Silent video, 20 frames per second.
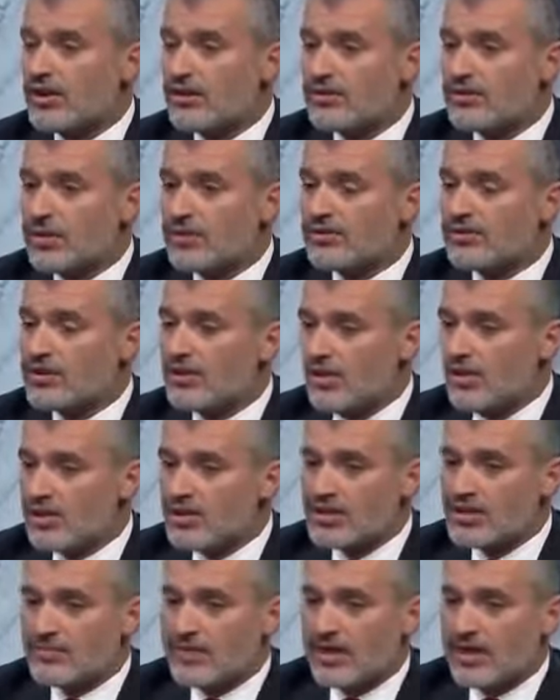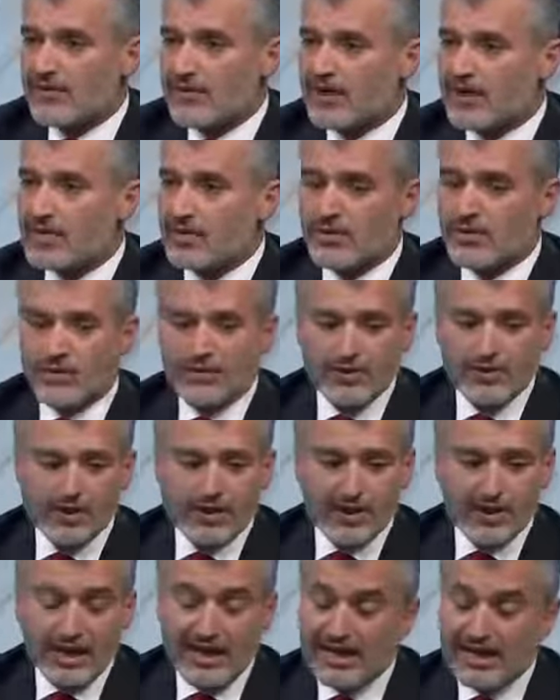one of the largest manufacturer of
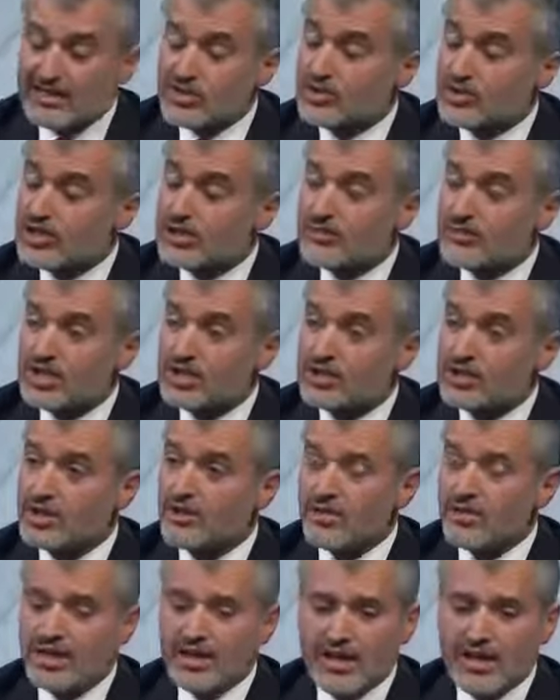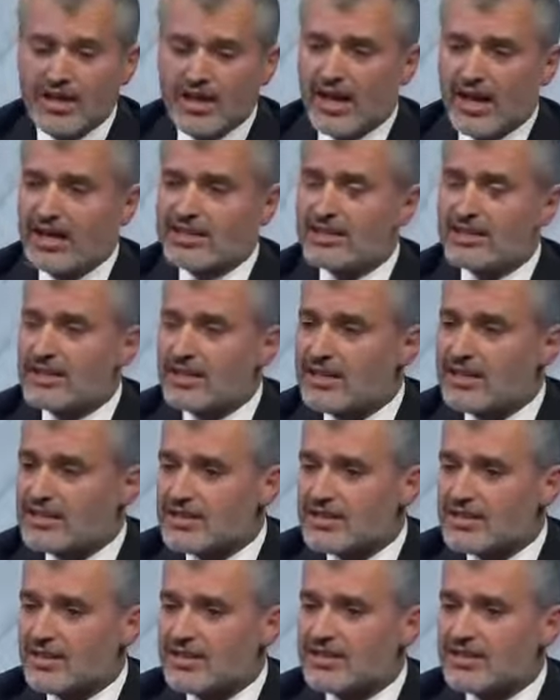electrical machinery. Mm-hmm.
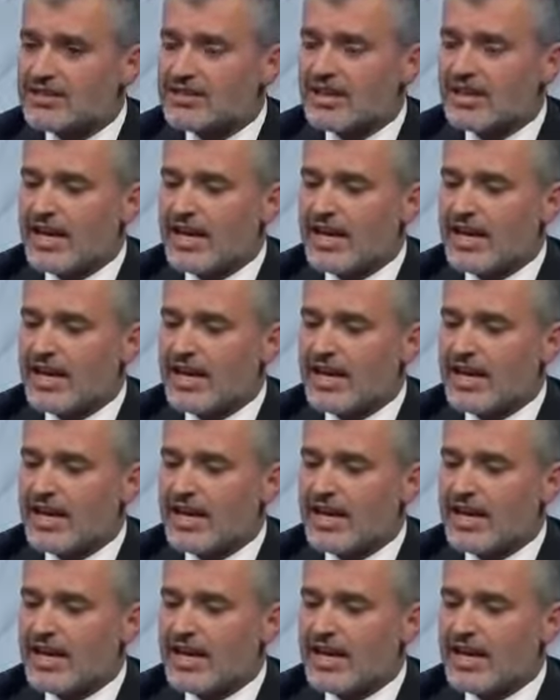It's